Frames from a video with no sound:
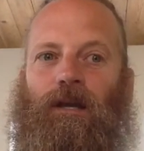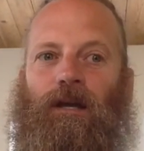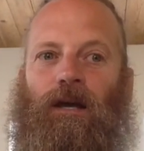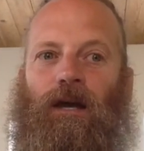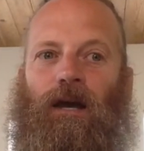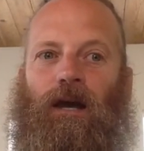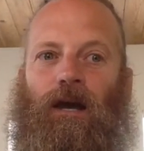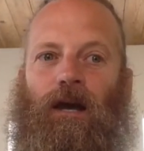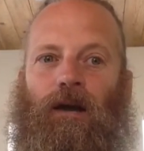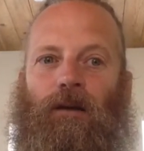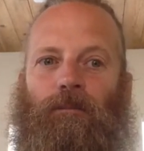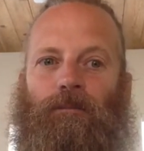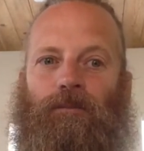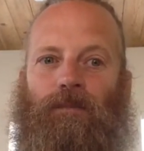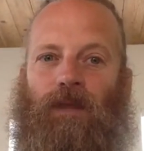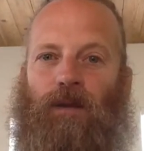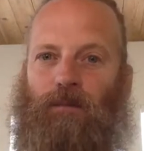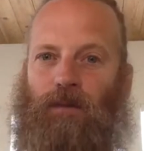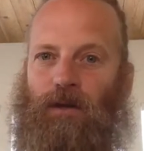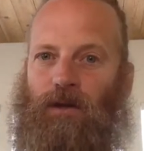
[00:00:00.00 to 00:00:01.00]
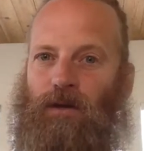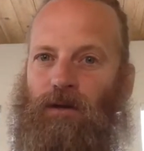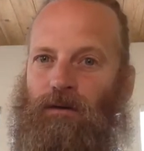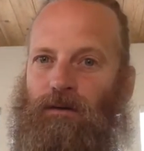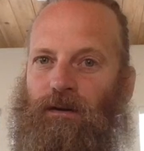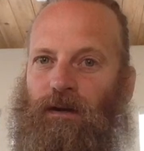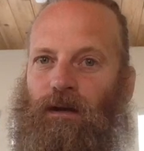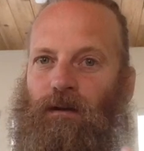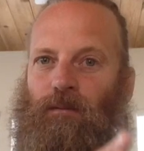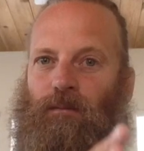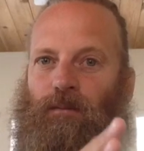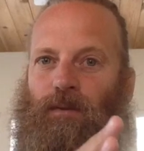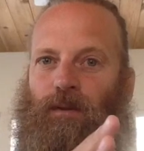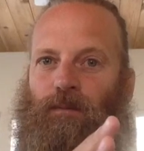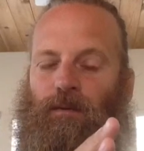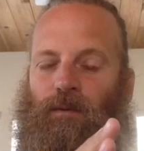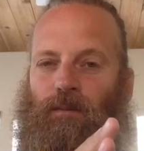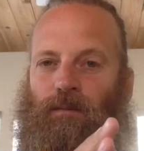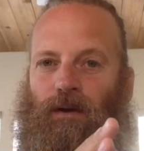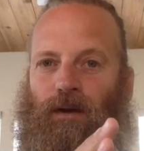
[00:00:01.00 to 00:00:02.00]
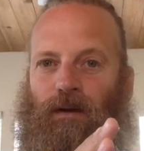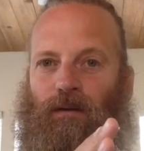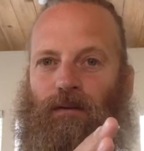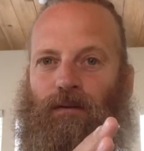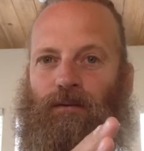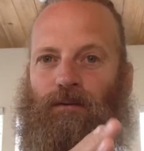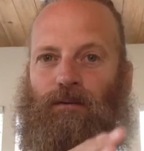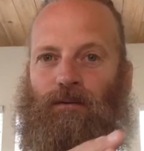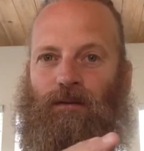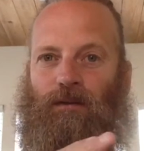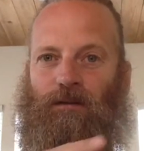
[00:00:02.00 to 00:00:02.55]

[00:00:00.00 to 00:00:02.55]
am here to help people break through.